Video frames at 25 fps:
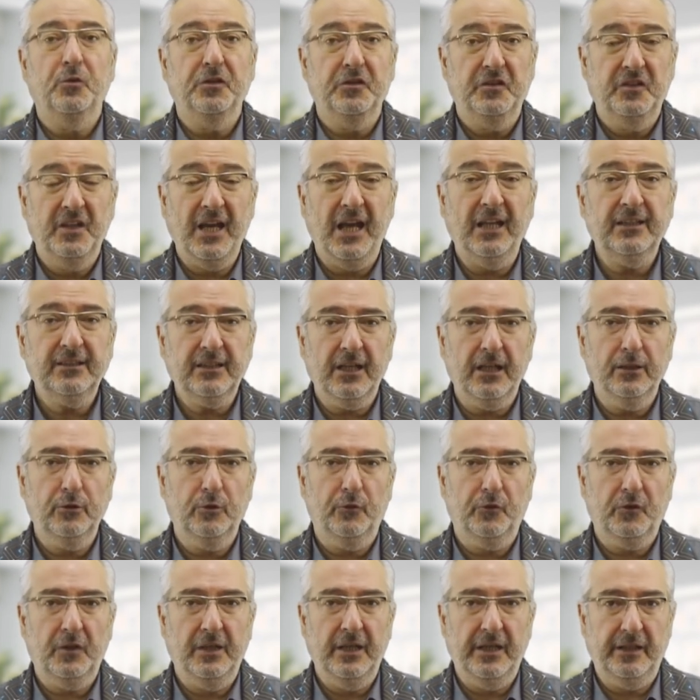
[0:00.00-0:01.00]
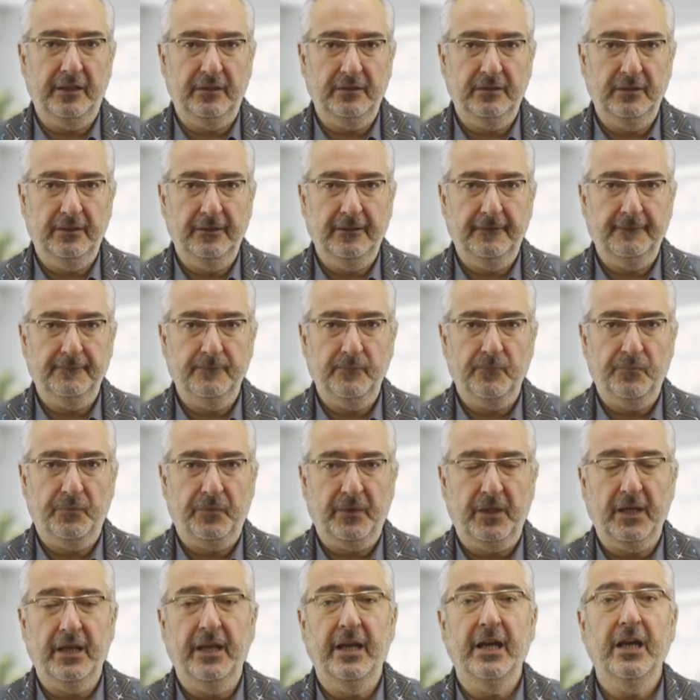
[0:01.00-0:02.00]
With that kind of clarity,
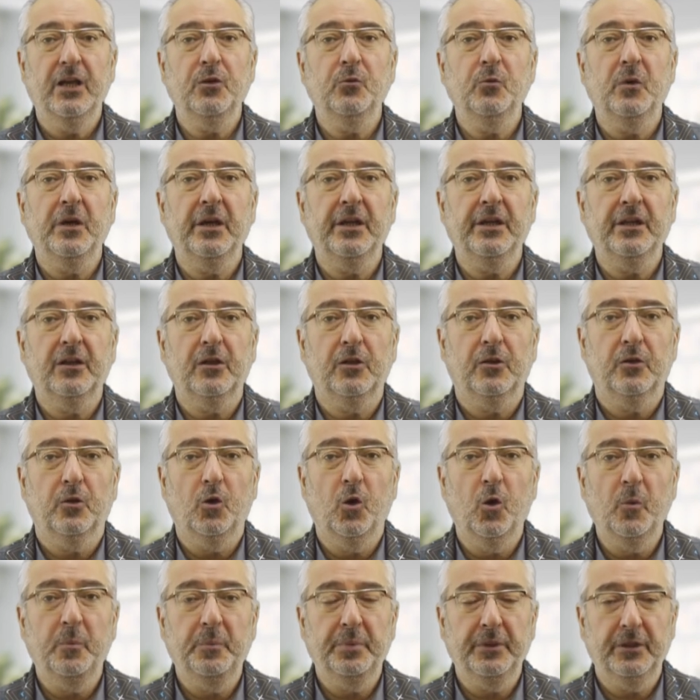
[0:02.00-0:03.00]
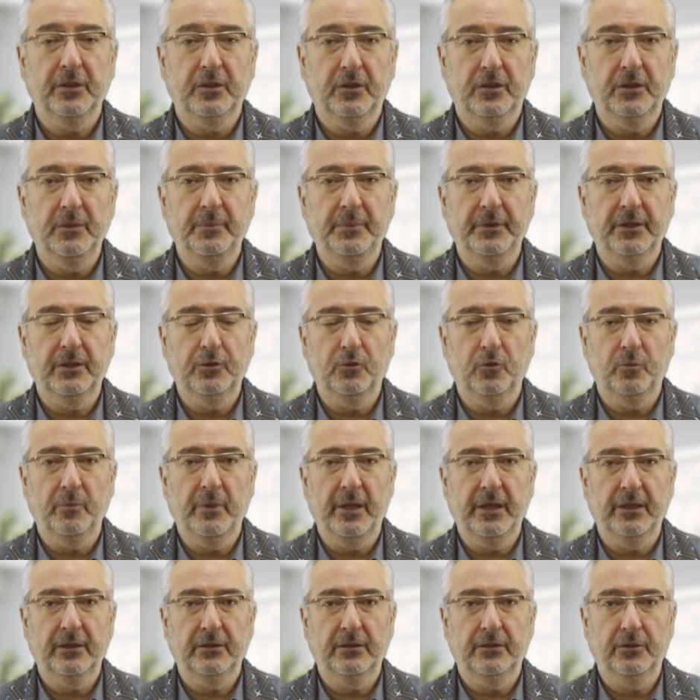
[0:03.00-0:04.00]
and while keeping your
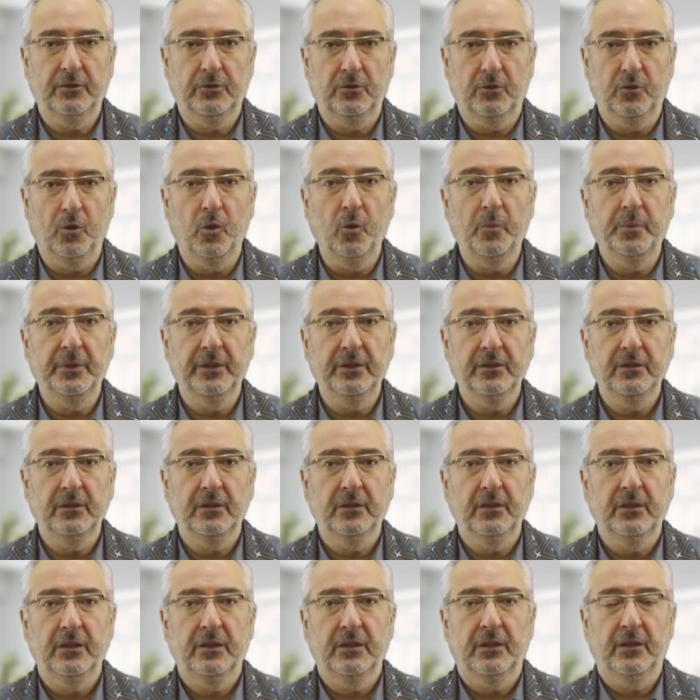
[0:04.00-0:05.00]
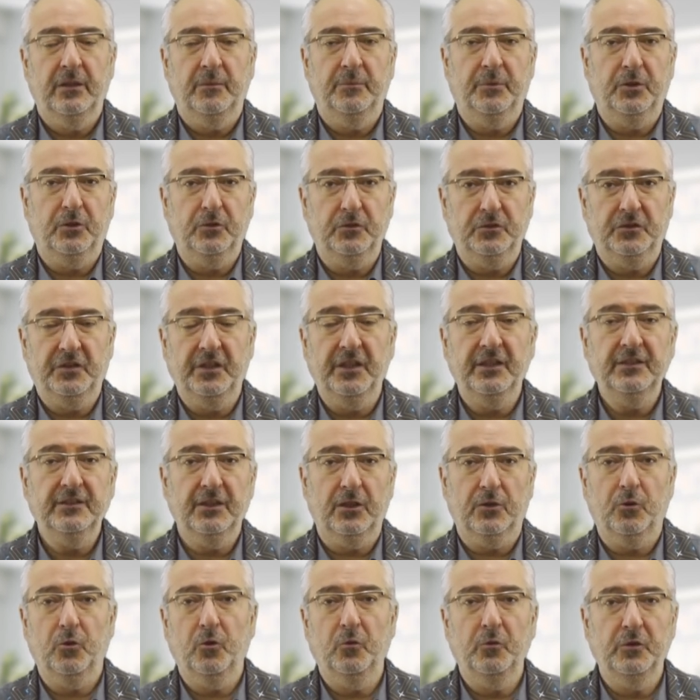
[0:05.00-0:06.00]
mind, open, because
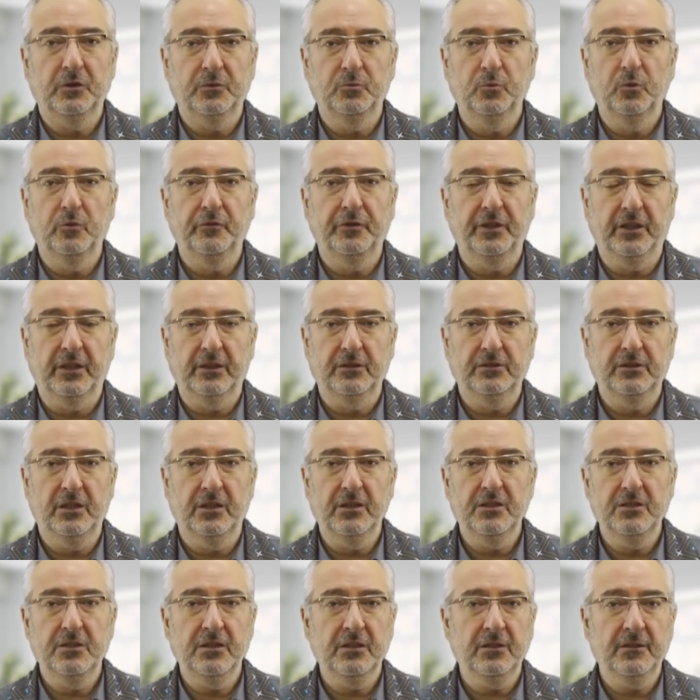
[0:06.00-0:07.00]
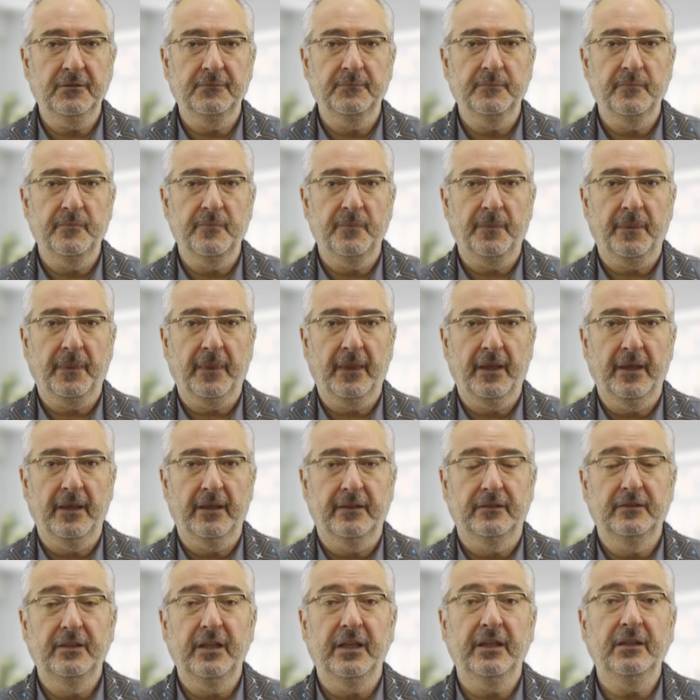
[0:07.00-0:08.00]
things are always moving and changing,
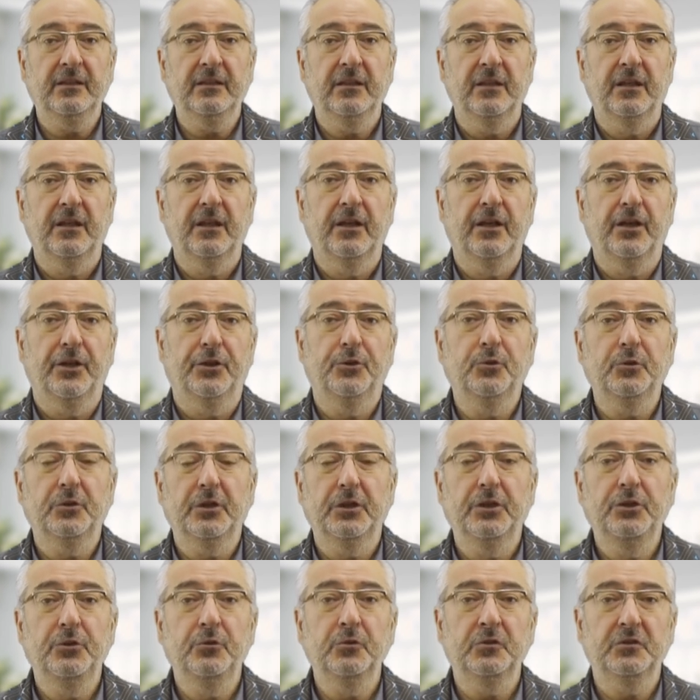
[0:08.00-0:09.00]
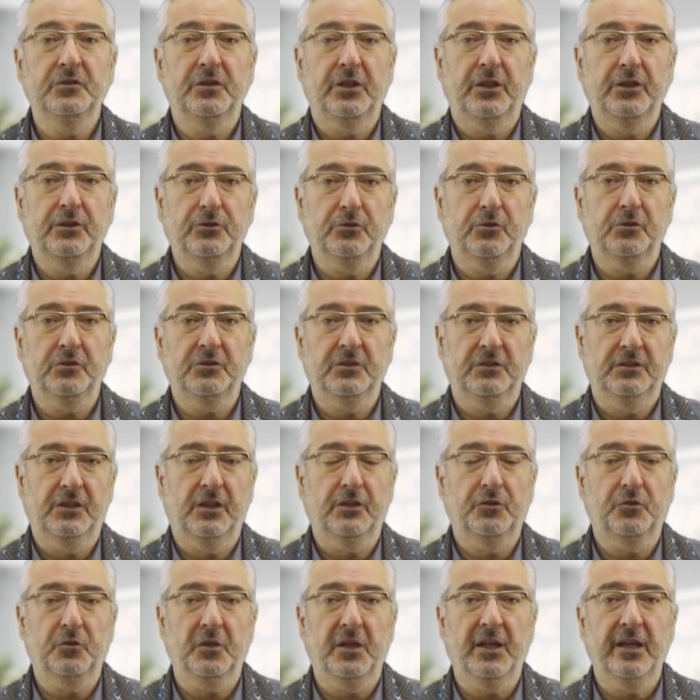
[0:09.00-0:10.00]
then you can use the
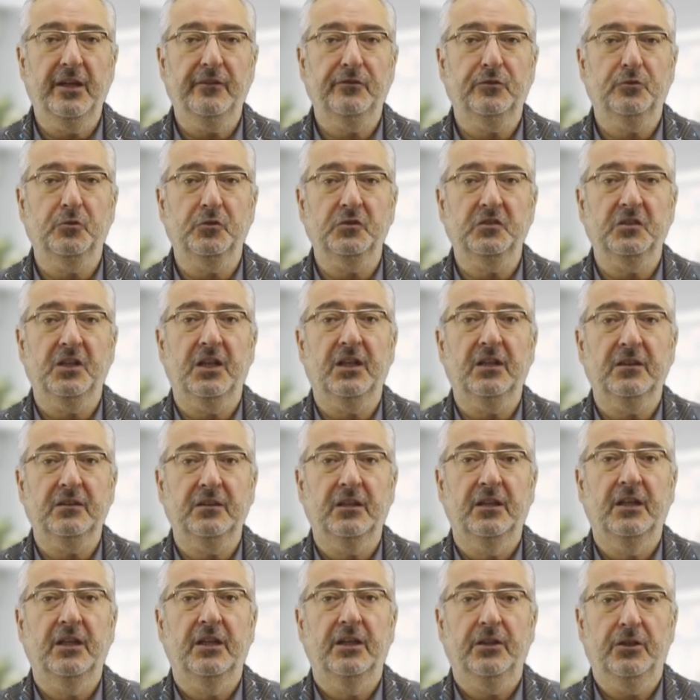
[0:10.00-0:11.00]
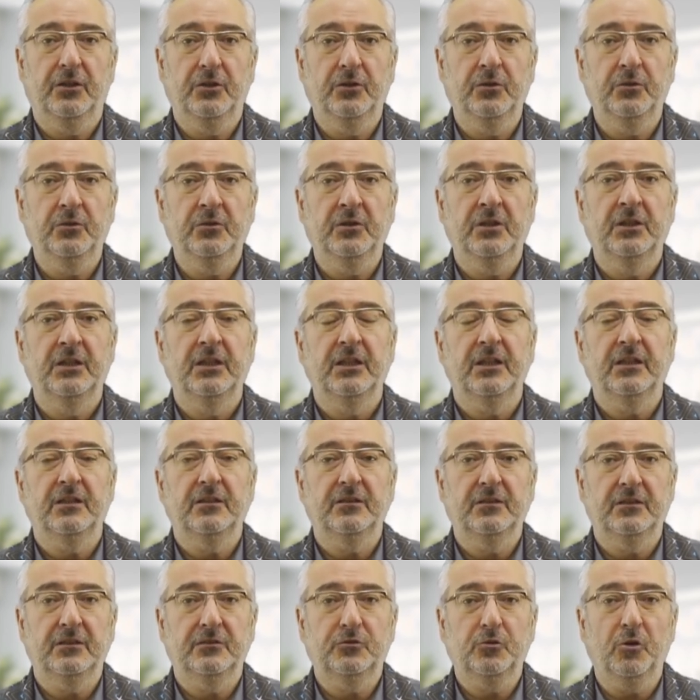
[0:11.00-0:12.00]
resources that you have to start,
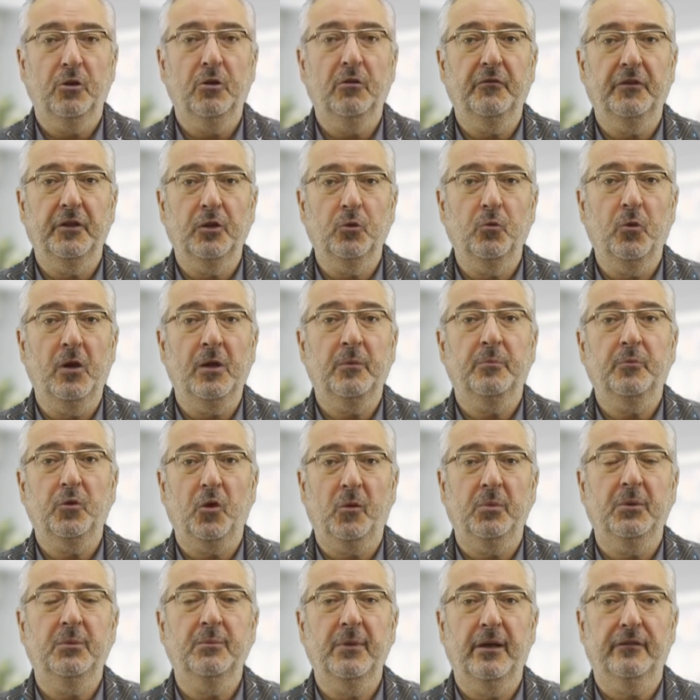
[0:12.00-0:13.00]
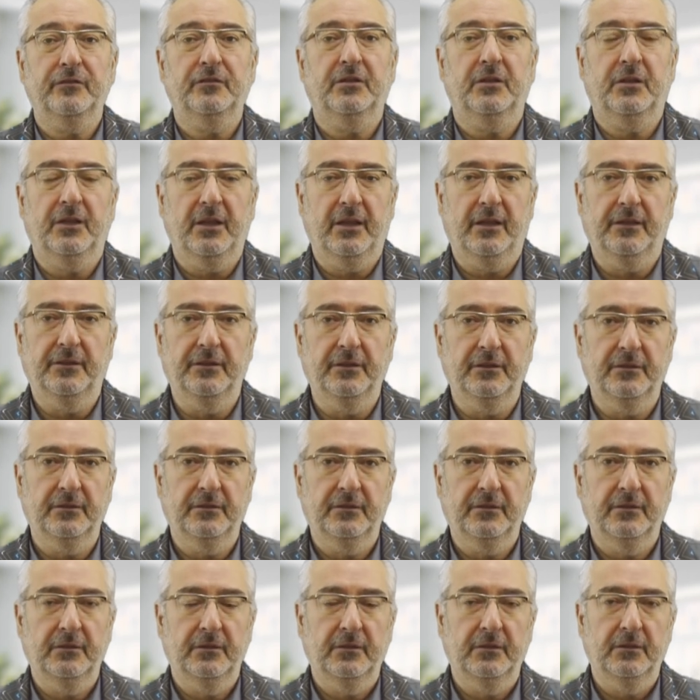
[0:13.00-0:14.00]
solving one problem after the other.
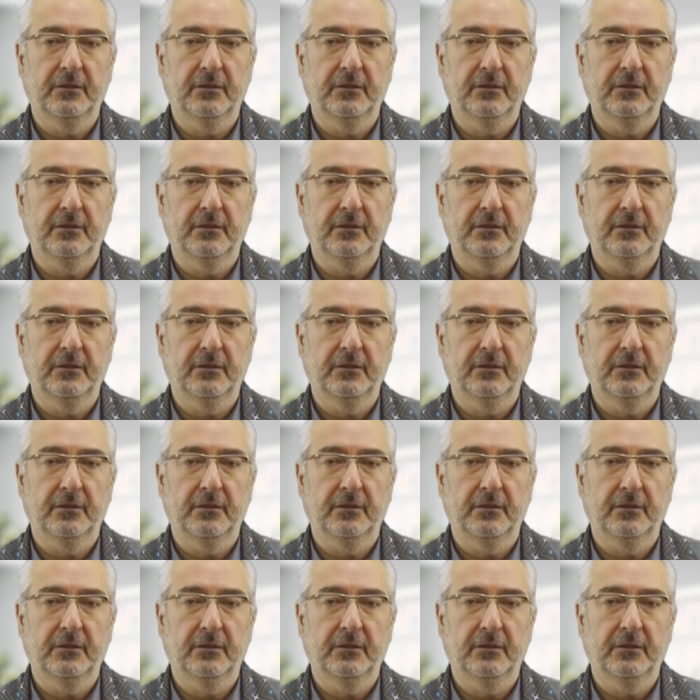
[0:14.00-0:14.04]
